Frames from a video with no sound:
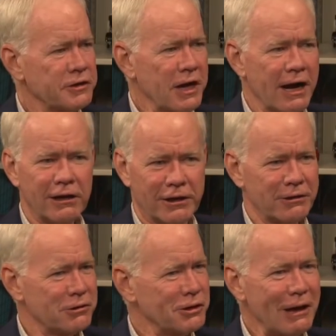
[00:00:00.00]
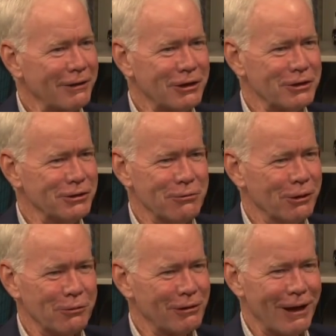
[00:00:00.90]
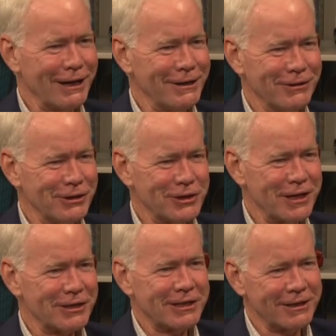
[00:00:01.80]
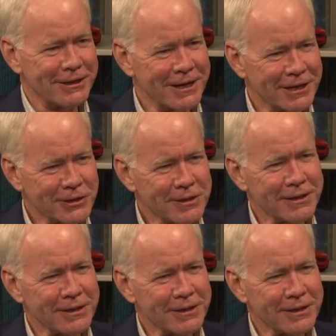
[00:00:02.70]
styling, there's a lot that you're doing with lighting these yeah, days course, to enhance yeah.